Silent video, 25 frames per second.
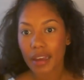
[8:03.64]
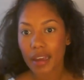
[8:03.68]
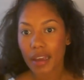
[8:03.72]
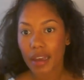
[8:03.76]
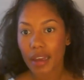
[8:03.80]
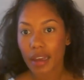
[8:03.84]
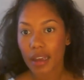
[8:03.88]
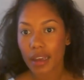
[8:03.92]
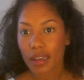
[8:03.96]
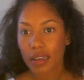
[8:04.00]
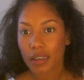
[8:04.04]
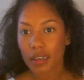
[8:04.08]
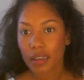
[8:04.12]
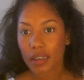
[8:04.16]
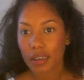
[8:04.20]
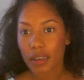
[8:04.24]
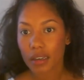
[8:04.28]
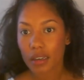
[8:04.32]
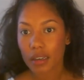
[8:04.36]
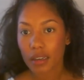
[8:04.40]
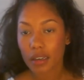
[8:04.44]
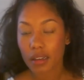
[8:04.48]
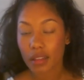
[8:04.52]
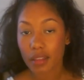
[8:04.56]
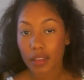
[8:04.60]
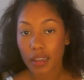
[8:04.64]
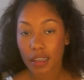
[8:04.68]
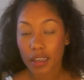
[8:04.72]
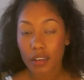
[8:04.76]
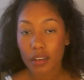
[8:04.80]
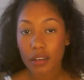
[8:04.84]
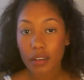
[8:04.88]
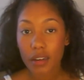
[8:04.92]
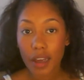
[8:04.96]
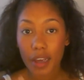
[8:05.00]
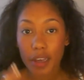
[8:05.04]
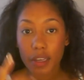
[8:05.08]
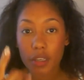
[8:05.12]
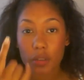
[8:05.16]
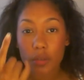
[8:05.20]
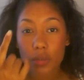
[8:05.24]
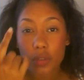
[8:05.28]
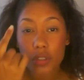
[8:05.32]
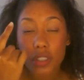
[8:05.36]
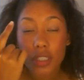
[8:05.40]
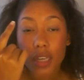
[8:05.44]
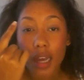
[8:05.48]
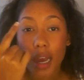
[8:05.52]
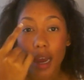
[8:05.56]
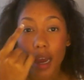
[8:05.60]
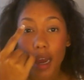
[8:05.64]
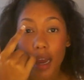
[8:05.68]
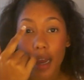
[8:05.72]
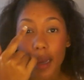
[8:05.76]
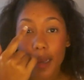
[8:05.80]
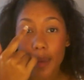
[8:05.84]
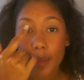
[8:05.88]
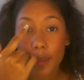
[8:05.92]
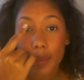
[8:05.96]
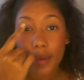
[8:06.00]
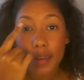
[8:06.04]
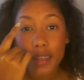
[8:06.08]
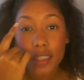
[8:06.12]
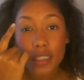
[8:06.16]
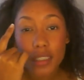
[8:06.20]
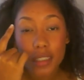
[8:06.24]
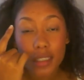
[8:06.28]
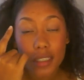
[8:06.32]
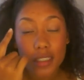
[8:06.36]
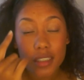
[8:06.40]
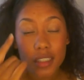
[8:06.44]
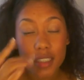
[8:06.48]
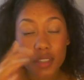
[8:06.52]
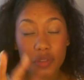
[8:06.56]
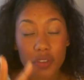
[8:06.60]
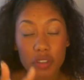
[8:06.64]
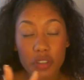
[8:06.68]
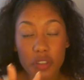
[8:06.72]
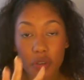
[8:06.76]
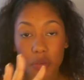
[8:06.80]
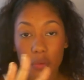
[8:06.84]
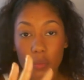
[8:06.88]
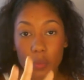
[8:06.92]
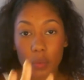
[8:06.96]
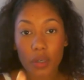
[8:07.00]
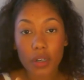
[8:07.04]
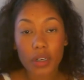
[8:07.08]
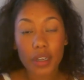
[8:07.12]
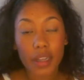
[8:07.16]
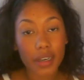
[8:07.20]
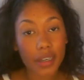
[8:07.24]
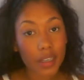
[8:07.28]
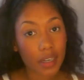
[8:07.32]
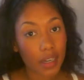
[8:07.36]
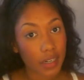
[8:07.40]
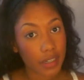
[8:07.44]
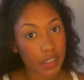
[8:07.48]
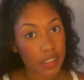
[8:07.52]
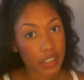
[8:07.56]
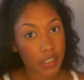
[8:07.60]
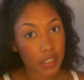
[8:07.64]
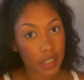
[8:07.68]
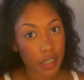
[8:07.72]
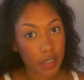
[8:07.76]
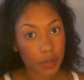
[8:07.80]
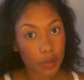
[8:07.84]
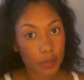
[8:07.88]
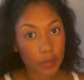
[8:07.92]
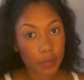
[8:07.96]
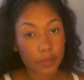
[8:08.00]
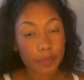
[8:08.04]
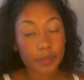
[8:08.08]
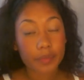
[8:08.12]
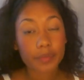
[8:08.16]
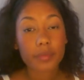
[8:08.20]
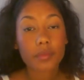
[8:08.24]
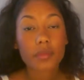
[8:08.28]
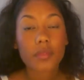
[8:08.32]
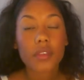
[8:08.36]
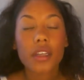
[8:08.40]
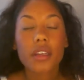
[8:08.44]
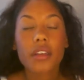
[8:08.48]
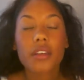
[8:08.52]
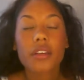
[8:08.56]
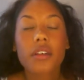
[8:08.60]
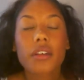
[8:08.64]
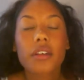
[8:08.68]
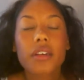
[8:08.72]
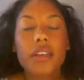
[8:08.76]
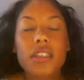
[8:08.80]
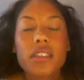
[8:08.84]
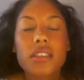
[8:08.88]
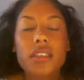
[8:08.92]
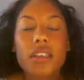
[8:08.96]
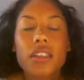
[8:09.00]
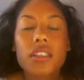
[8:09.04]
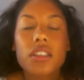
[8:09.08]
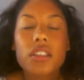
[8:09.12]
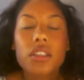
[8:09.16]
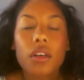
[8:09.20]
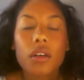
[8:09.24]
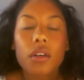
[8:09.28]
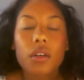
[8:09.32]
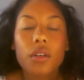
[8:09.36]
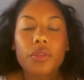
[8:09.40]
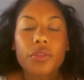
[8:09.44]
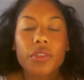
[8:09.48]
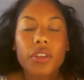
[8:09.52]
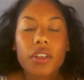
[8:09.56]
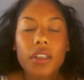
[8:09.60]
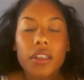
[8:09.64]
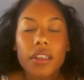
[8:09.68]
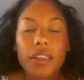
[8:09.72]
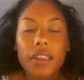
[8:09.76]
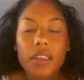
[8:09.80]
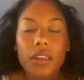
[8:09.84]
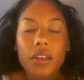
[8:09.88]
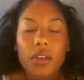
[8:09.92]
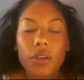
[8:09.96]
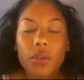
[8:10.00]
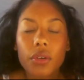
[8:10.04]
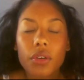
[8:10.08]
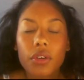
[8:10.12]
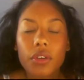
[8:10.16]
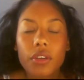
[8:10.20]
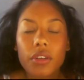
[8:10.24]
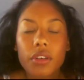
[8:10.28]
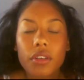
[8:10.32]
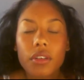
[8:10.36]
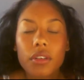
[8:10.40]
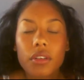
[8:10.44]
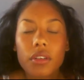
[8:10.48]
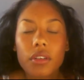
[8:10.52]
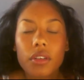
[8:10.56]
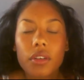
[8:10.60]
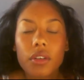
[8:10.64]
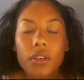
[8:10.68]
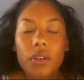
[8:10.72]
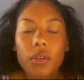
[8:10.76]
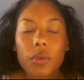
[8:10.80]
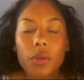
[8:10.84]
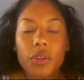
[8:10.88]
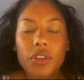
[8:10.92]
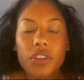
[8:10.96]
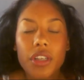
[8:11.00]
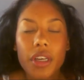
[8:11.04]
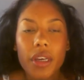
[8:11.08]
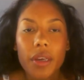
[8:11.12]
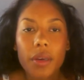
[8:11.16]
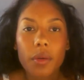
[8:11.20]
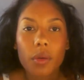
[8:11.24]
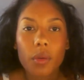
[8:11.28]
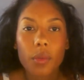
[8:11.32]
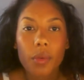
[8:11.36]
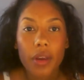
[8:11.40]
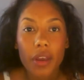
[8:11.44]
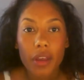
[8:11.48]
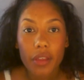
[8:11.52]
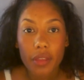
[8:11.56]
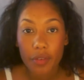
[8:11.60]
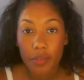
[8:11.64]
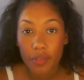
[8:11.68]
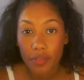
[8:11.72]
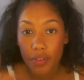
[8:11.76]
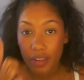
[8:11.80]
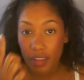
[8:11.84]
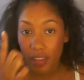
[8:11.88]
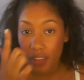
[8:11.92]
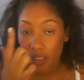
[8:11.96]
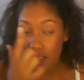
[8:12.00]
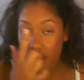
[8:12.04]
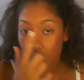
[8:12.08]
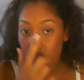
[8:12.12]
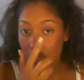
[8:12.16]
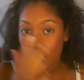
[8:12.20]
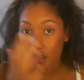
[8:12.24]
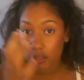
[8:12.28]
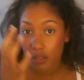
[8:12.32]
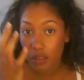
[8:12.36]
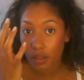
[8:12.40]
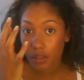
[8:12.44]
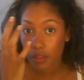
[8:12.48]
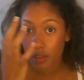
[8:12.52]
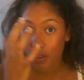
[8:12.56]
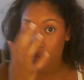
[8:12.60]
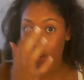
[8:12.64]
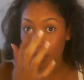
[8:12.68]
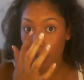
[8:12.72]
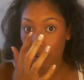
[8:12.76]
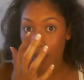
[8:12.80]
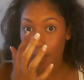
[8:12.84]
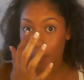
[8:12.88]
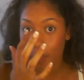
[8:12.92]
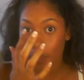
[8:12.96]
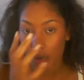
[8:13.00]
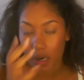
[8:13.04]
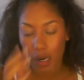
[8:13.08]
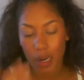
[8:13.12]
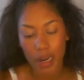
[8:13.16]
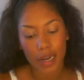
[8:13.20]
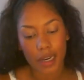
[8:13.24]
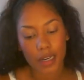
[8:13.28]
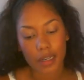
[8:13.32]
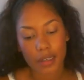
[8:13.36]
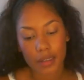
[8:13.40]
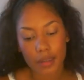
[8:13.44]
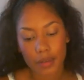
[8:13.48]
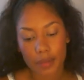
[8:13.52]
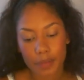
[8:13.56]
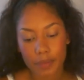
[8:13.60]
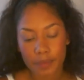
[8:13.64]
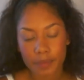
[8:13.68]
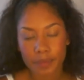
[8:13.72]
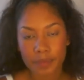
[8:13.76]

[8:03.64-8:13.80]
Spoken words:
And then I use eye basics if you don't want any eyeshadow. It creates that soft, clean look. You will take away the veins on your upper eyelid.